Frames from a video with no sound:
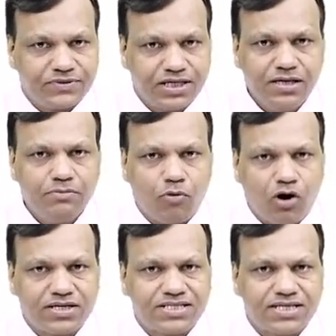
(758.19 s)

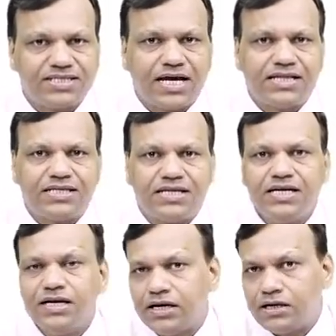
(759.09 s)

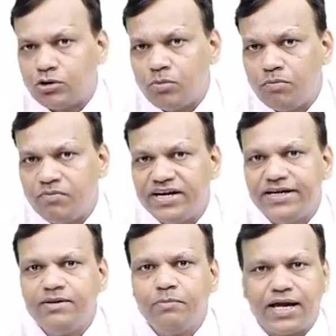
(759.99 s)
0.693 into
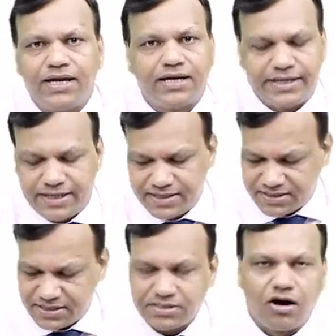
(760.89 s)
Bd by clearance
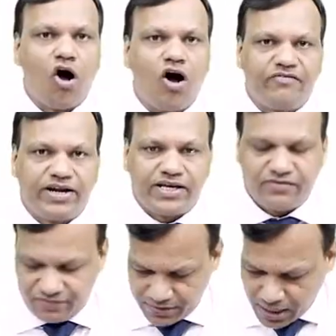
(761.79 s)
is half-life.